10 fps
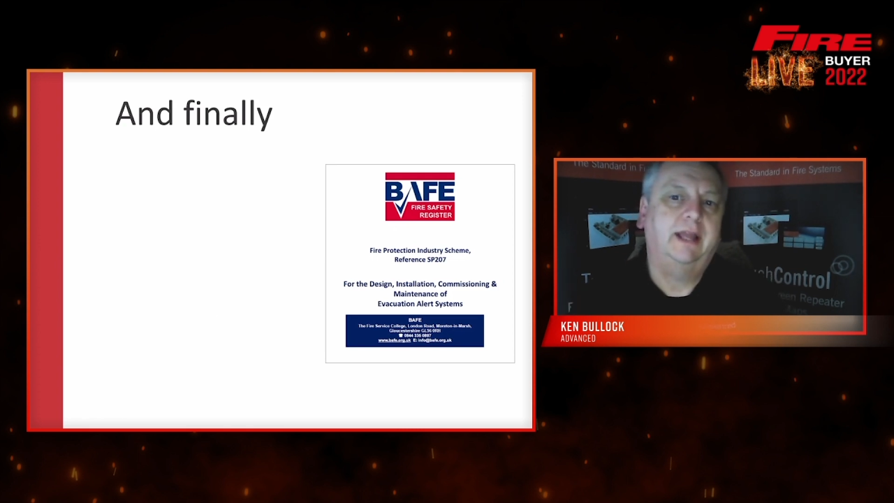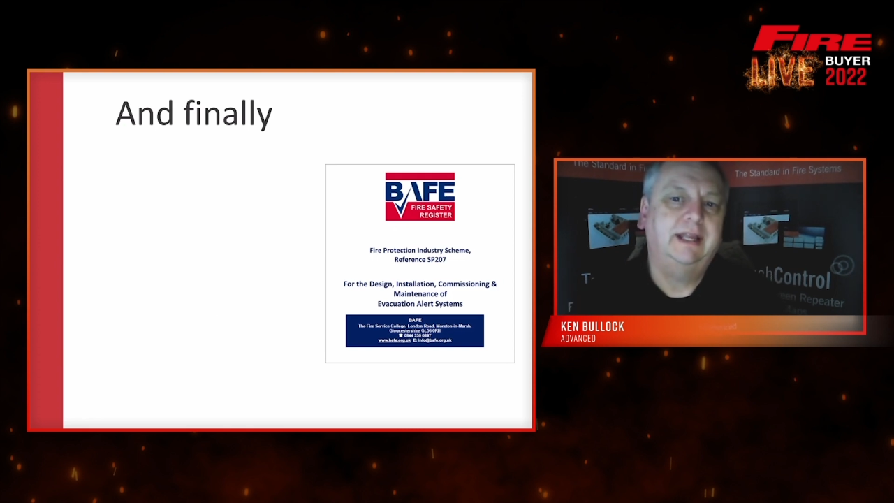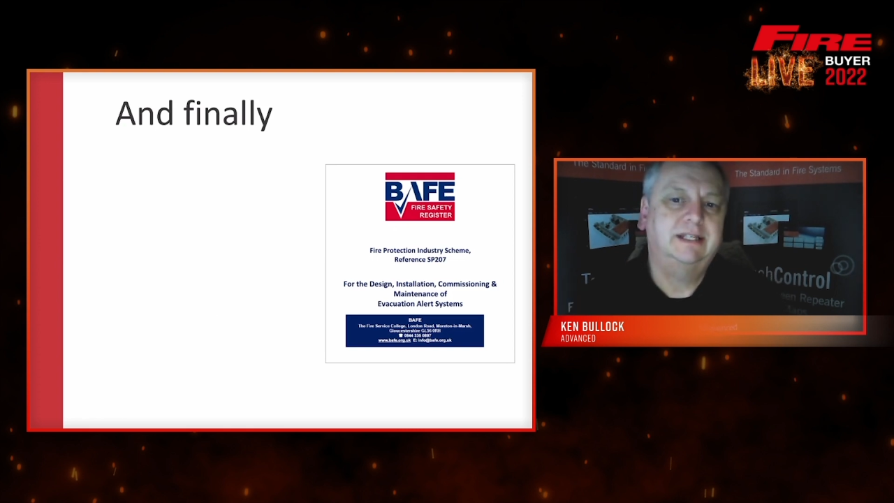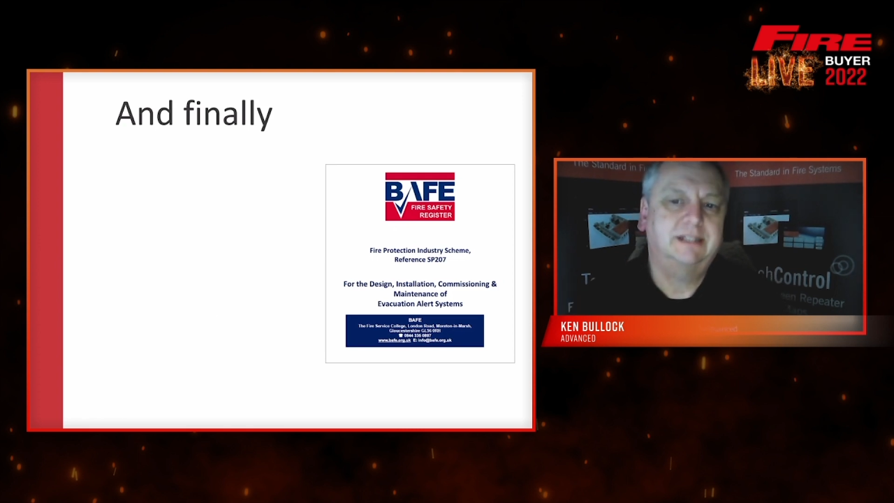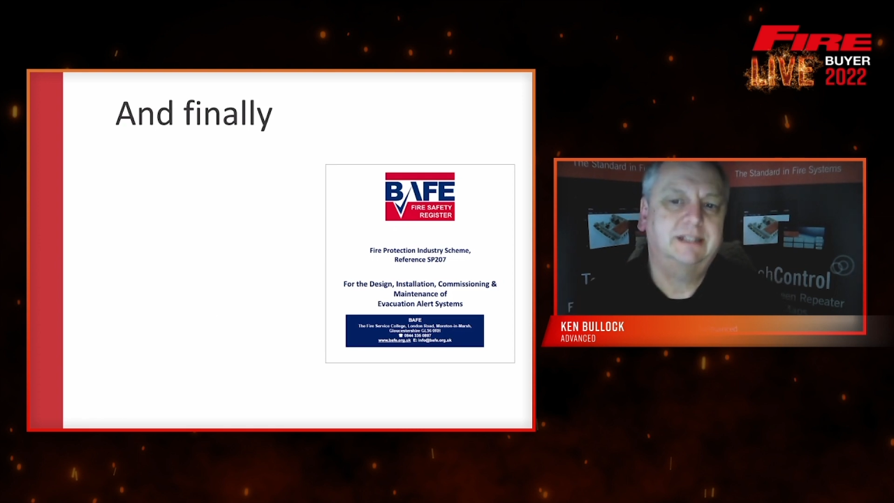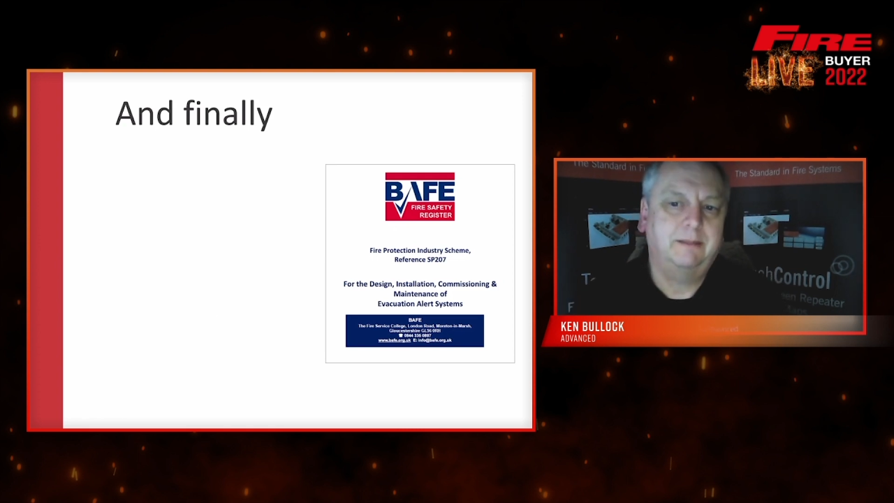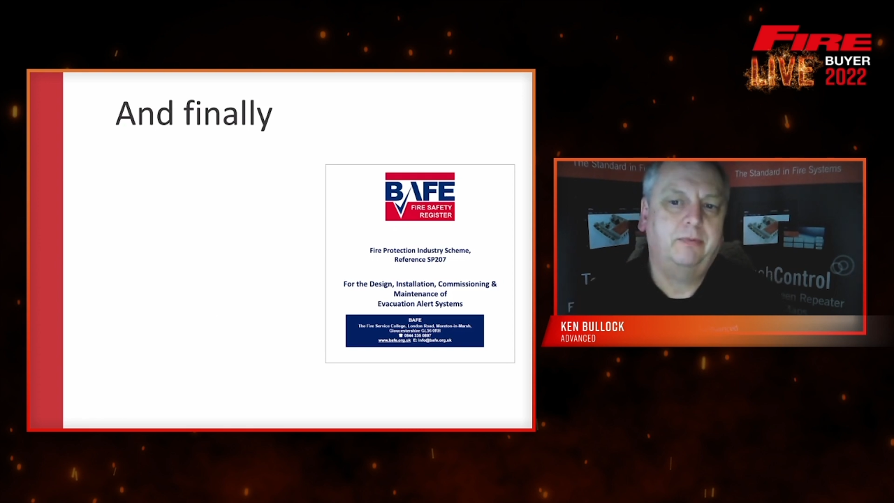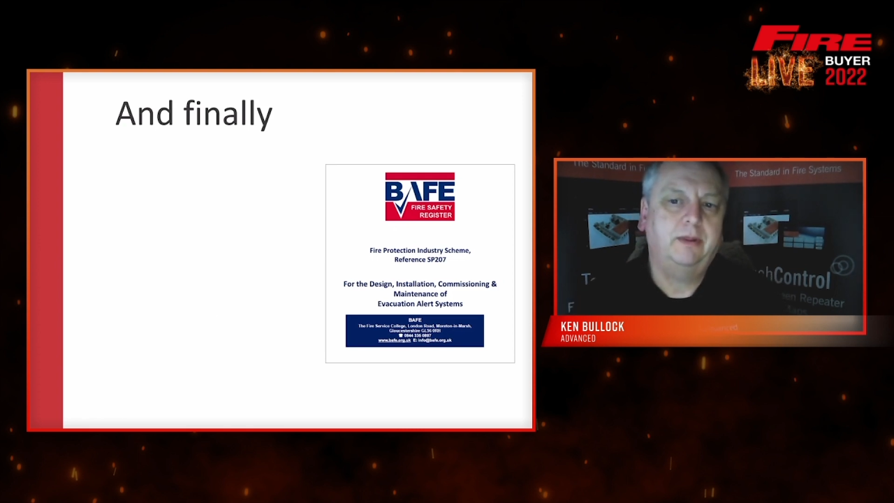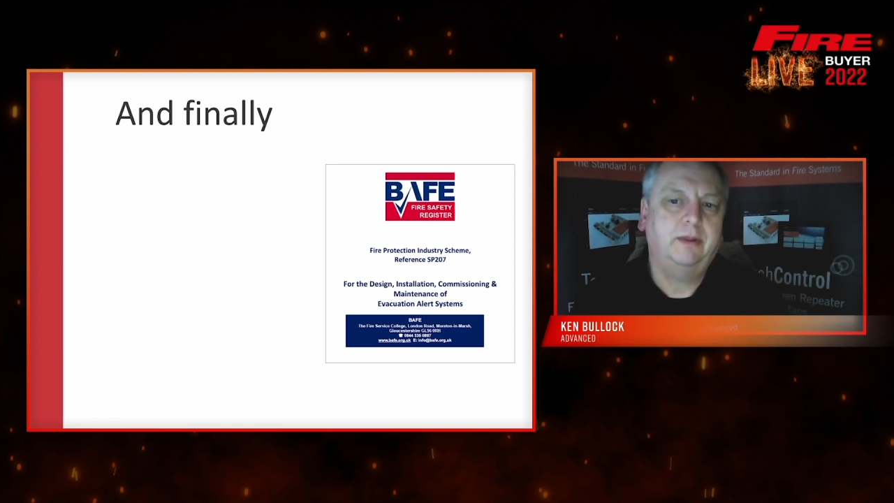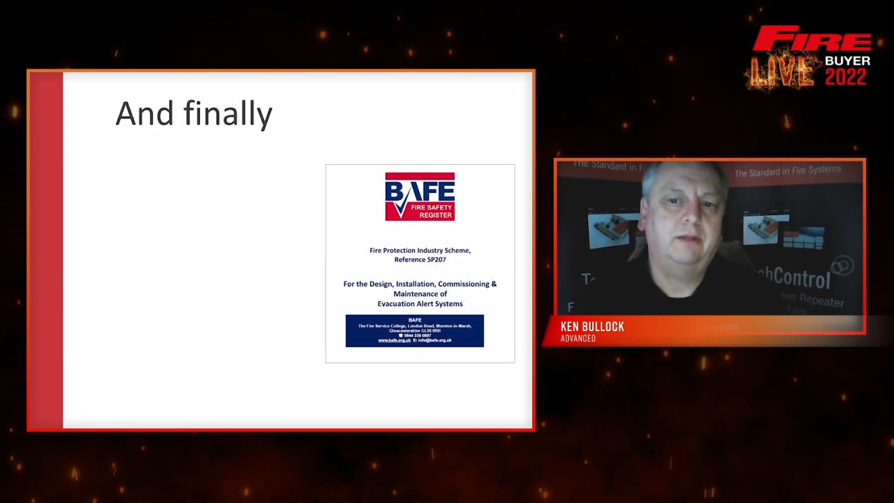is
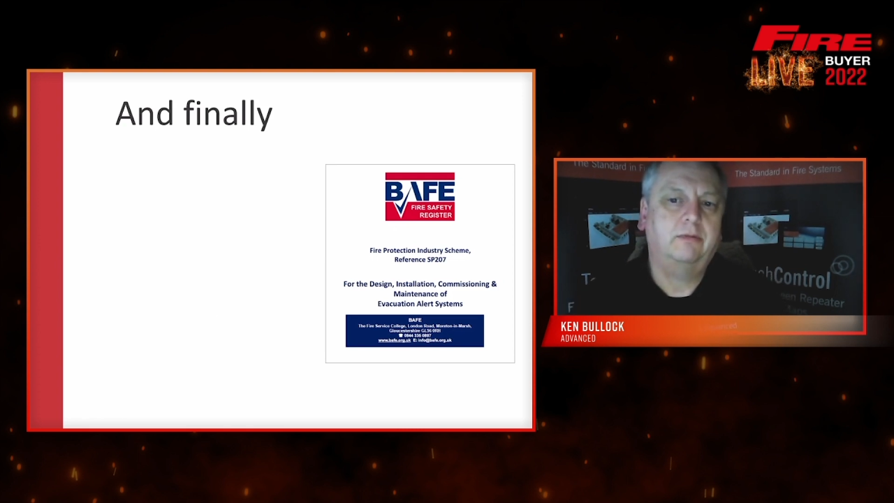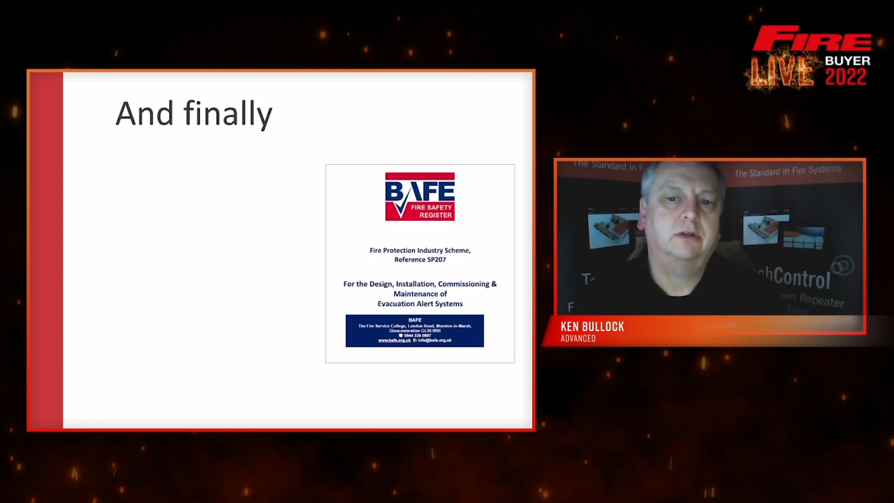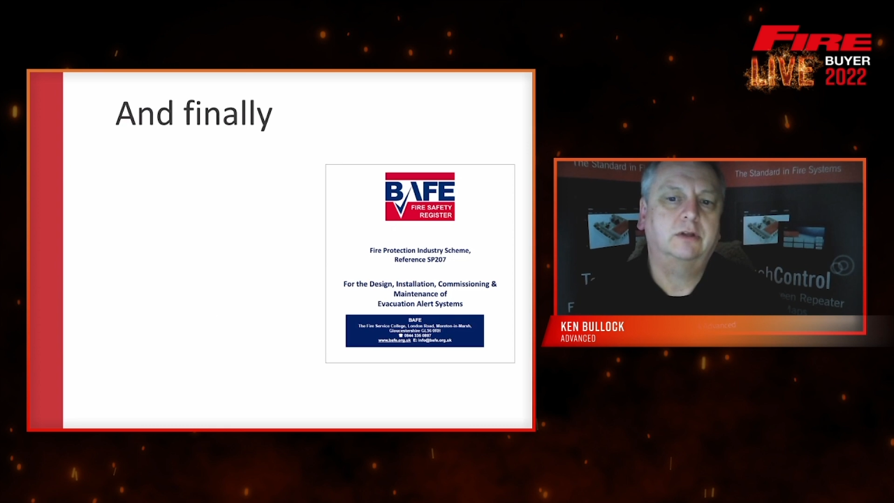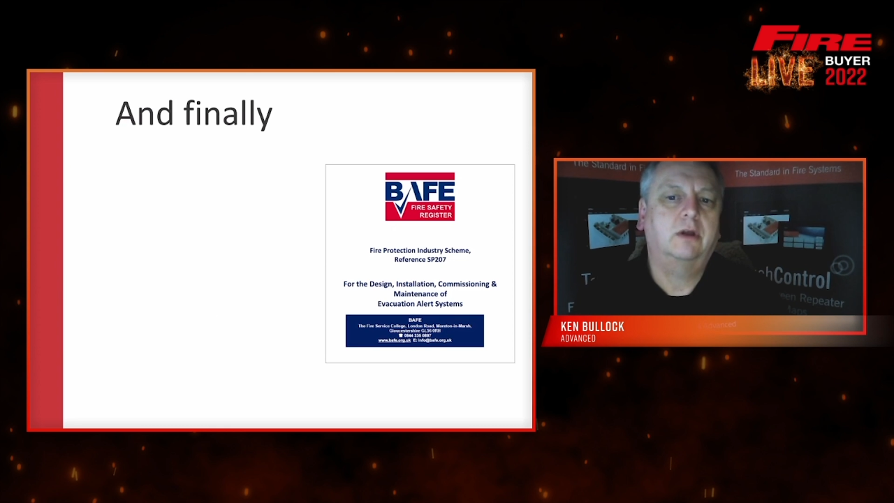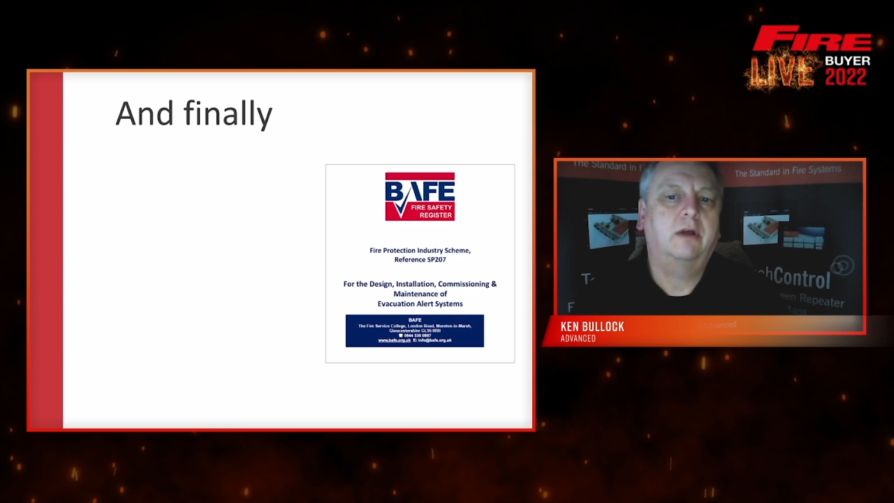something that,